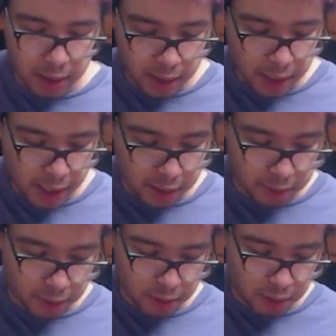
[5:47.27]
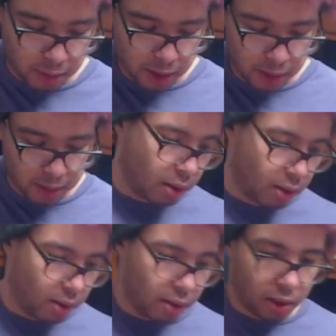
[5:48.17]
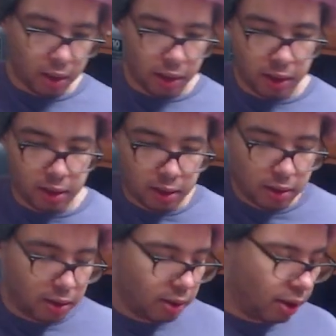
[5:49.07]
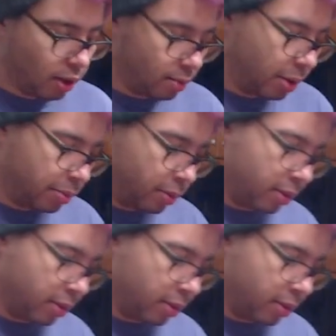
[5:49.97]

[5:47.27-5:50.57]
and eggs for a little while. And this is literally all the prep work.